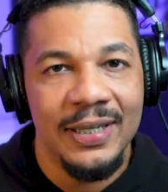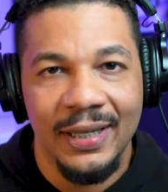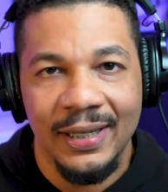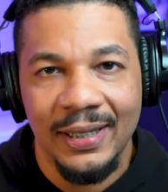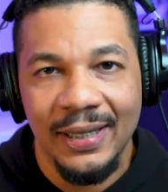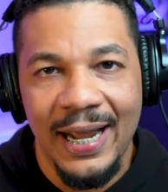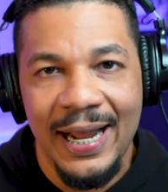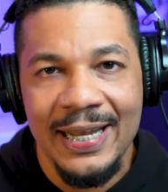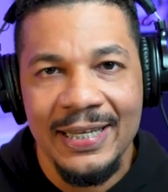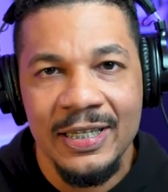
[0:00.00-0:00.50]
the
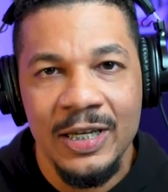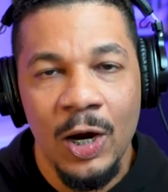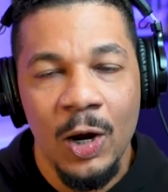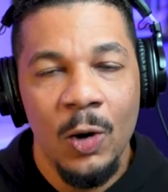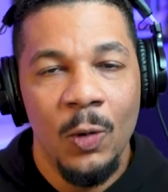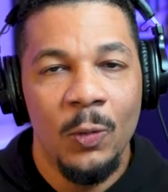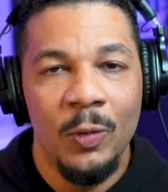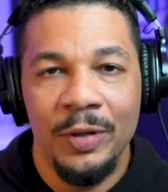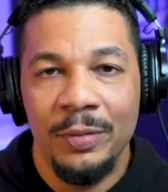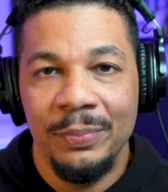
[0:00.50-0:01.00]
class
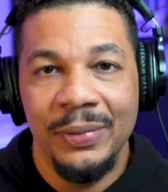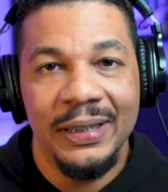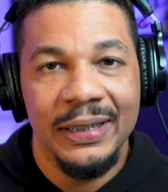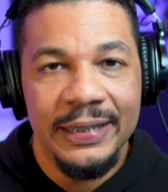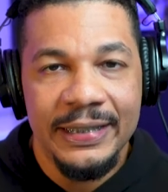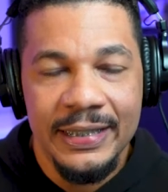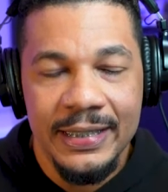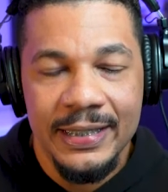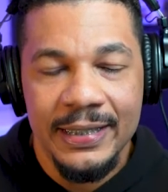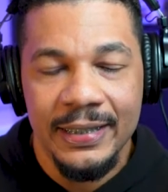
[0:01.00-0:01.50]
with
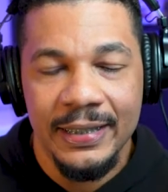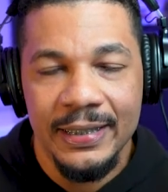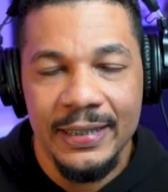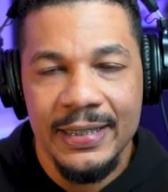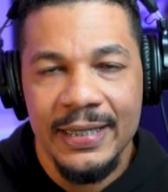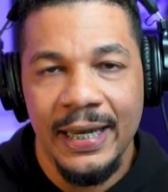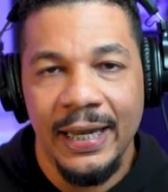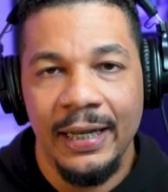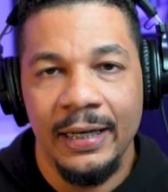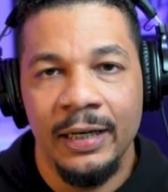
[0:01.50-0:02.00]
malicious
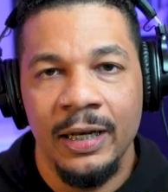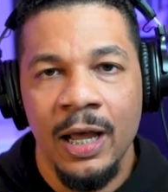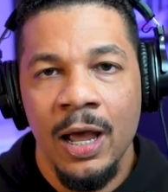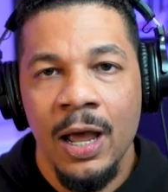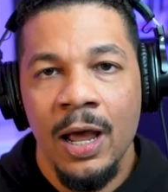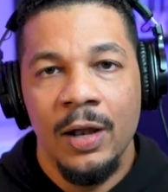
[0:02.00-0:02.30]
intent